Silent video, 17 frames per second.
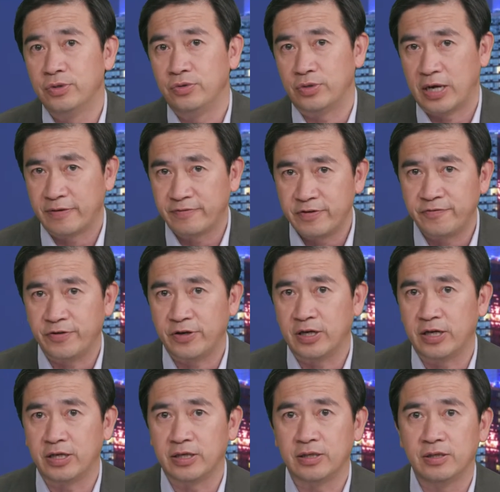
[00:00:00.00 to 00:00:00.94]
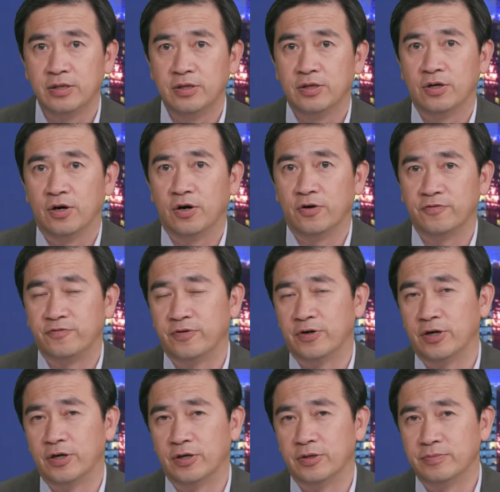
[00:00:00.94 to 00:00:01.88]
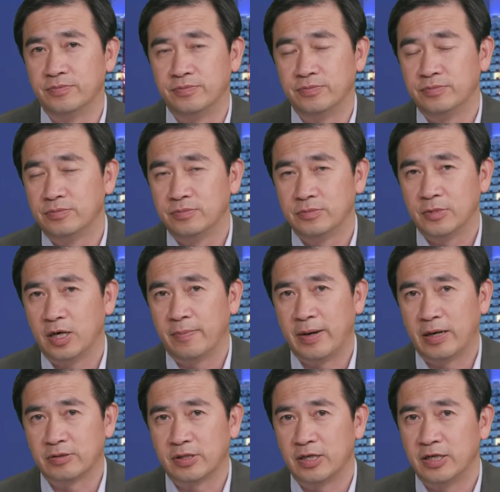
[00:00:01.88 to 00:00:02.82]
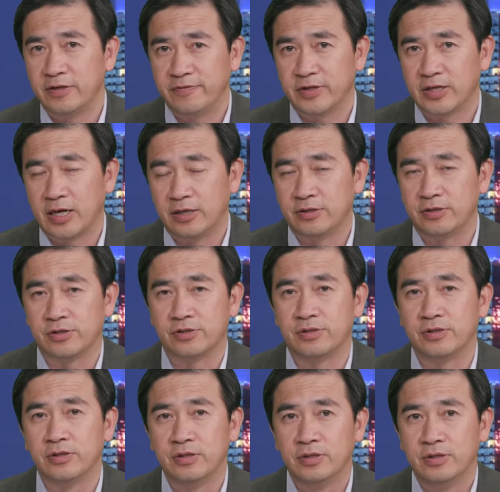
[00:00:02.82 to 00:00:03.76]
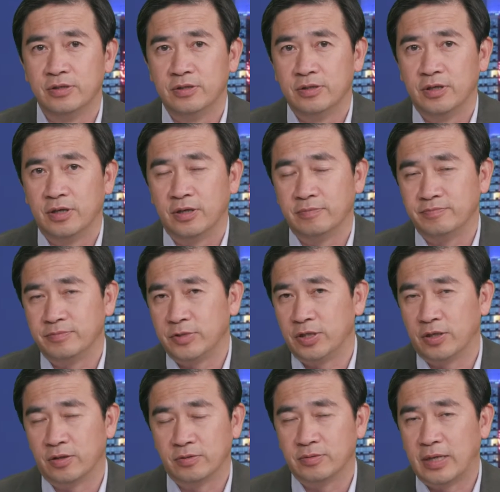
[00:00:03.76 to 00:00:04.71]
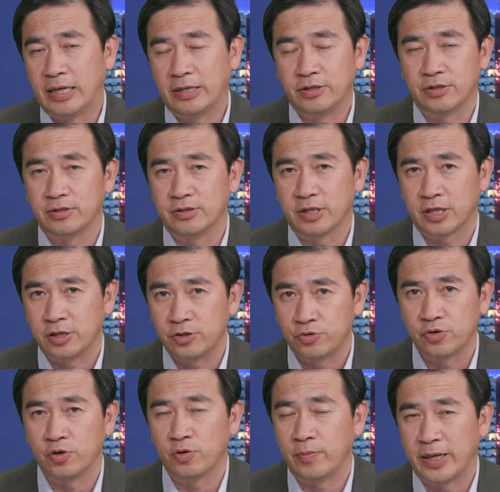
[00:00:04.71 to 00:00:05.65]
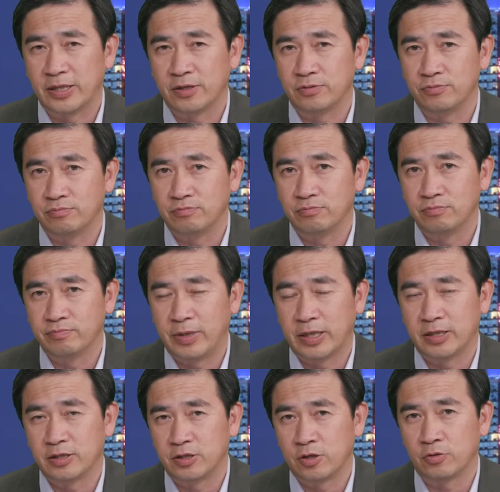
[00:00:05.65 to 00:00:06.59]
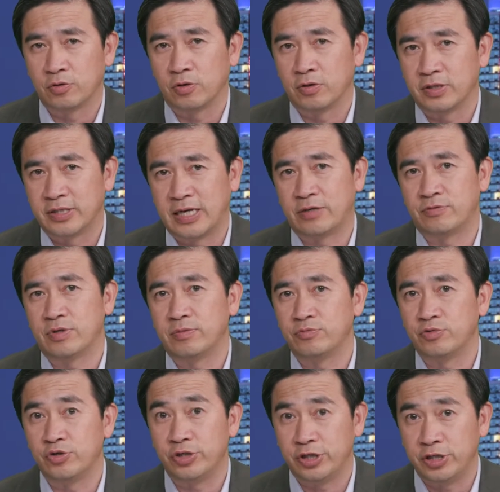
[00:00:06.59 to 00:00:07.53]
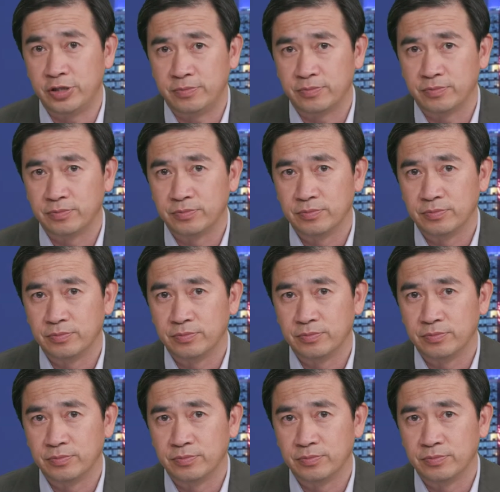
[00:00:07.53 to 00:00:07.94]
have the feeling of about living under the control by the totalitarian regime.